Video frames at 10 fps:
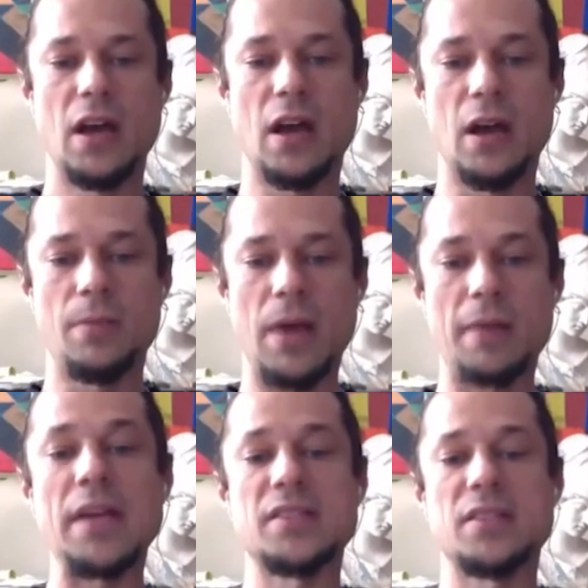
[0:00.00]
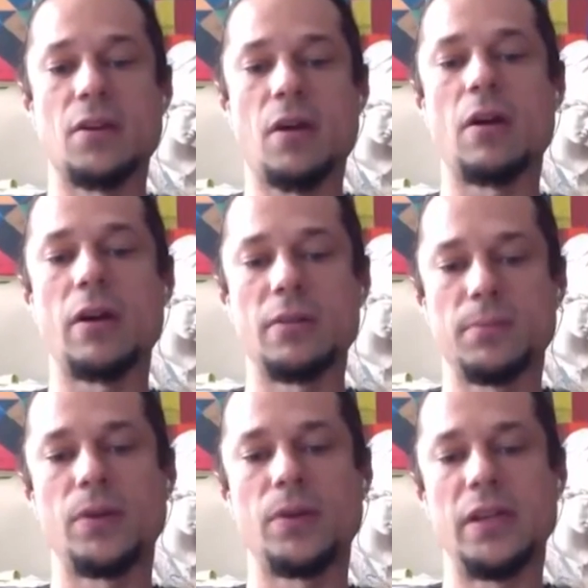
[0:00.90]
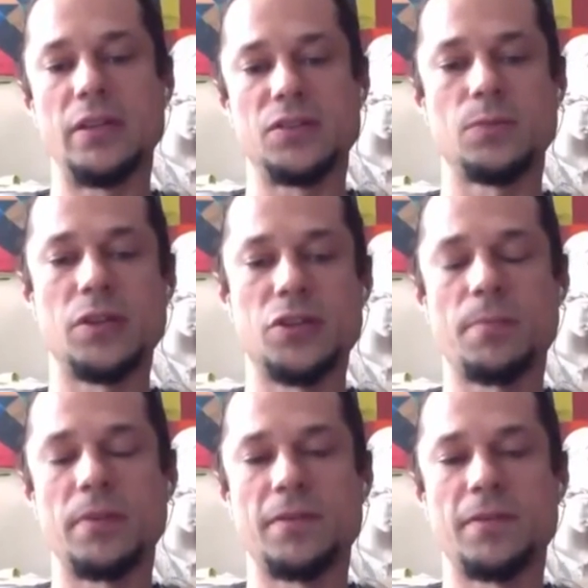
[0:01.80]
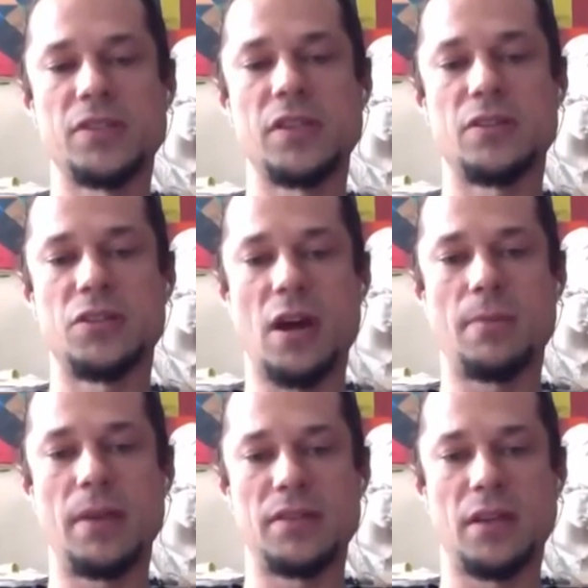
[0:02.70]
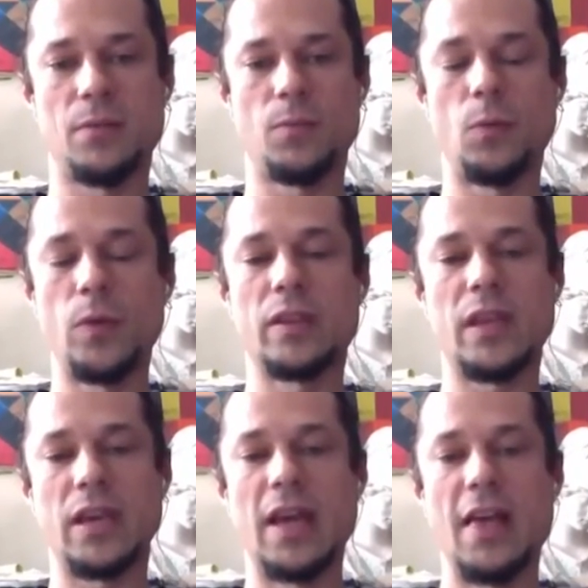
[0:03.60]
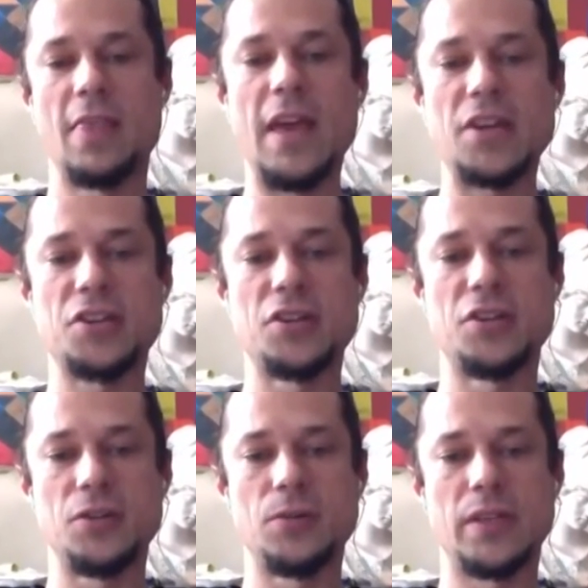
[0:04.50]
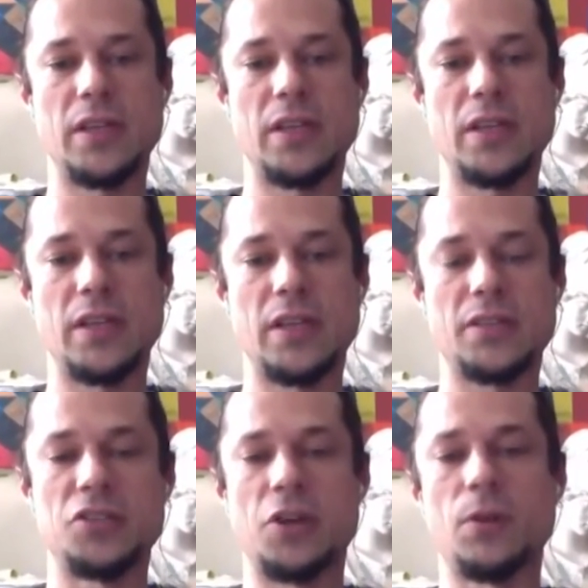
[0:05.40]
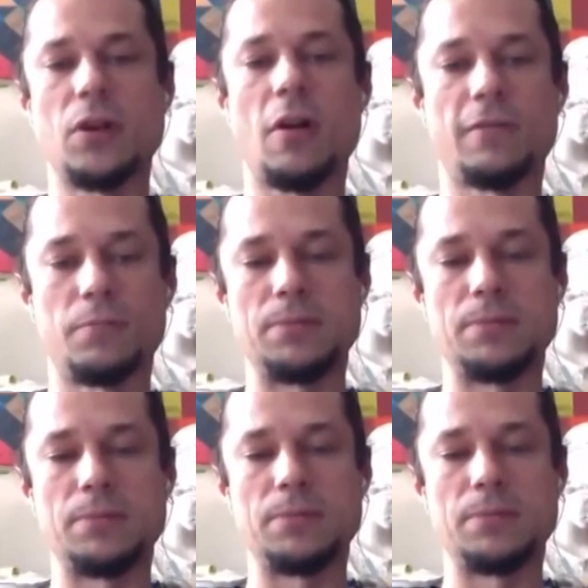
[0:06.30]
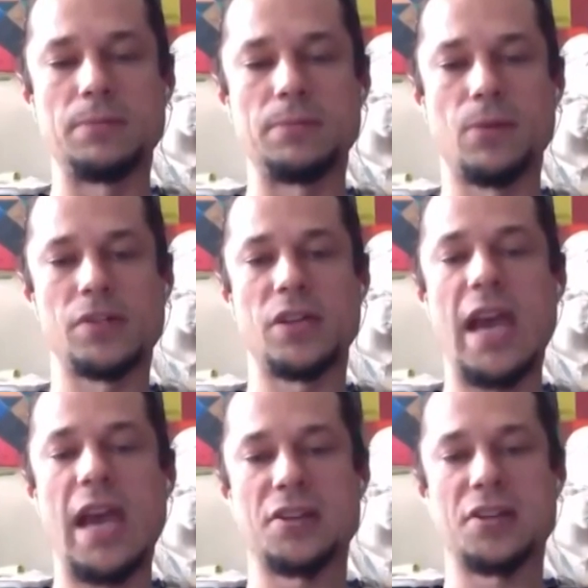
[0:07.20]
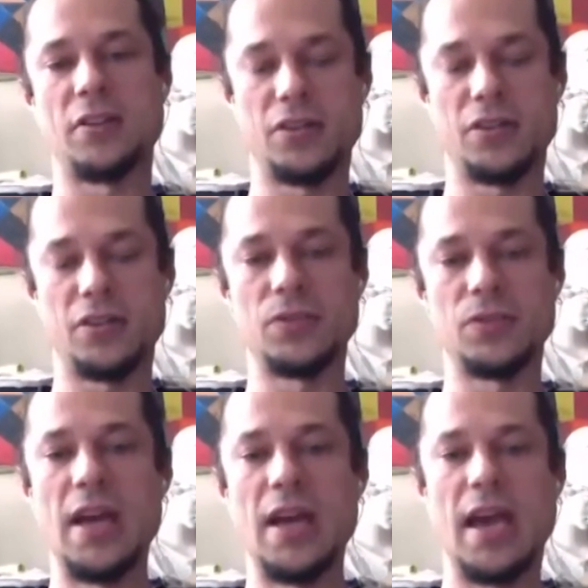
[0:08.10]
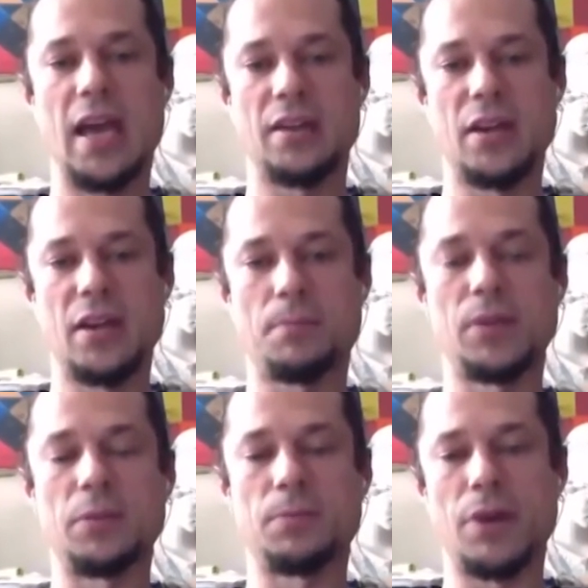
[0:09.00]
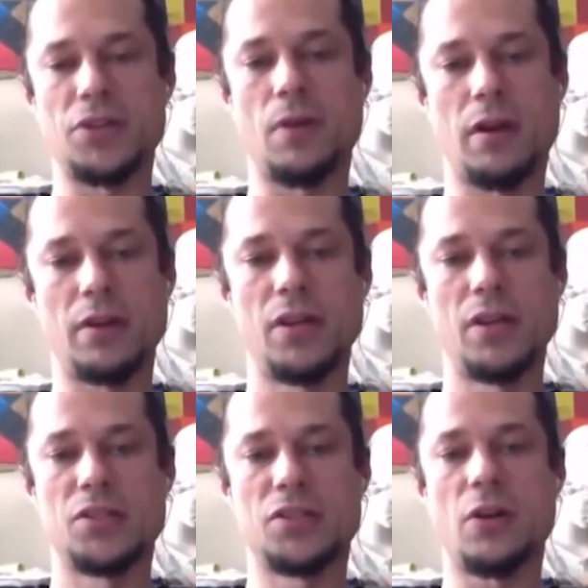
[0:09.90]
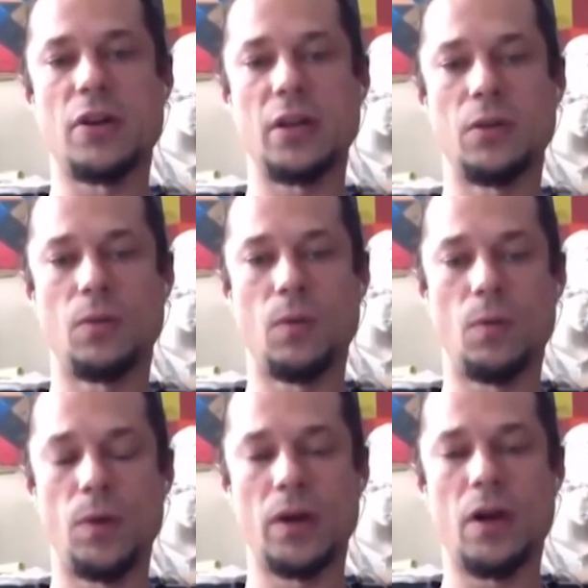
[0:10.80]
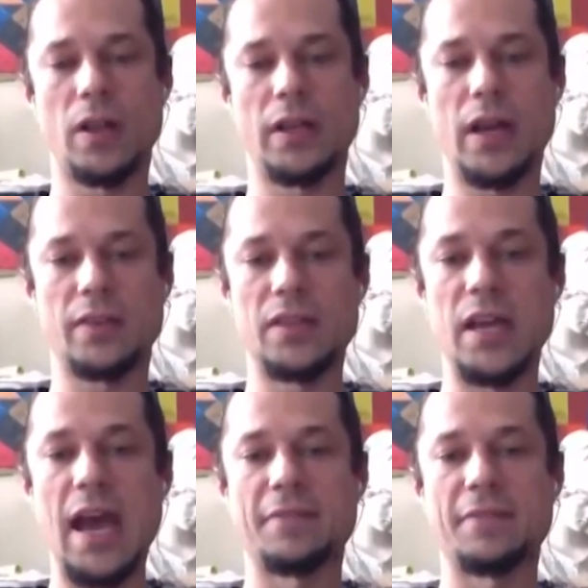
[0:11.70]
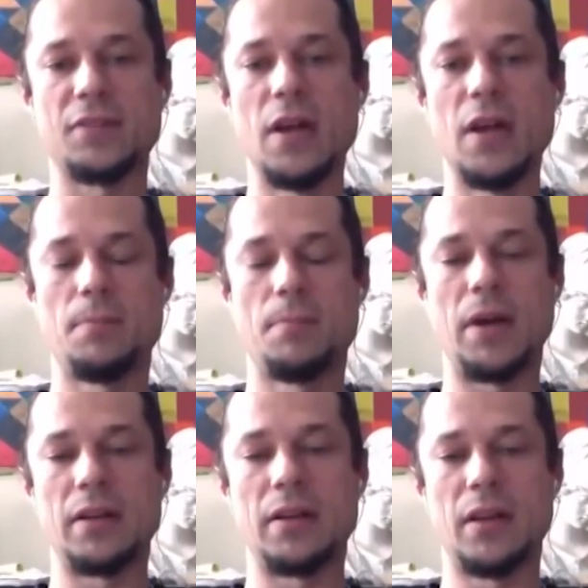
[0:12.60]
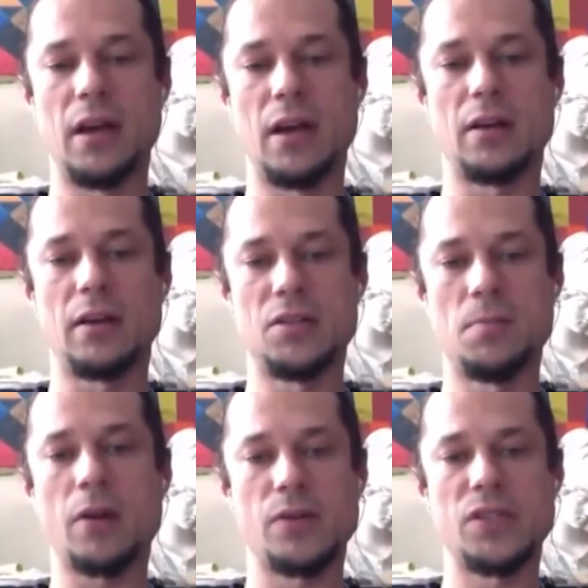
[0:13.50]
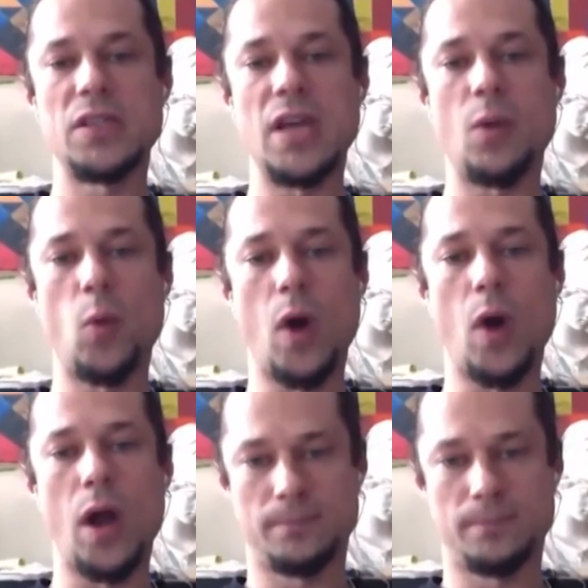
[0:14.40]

At best, they're our employees. So we're going to show up on the first day of the job and tell them what we think they should do, and that's a general call for people and organizations to take action on their issues and put the pressure on starting what we're calling not the day after, but Democracy Day One.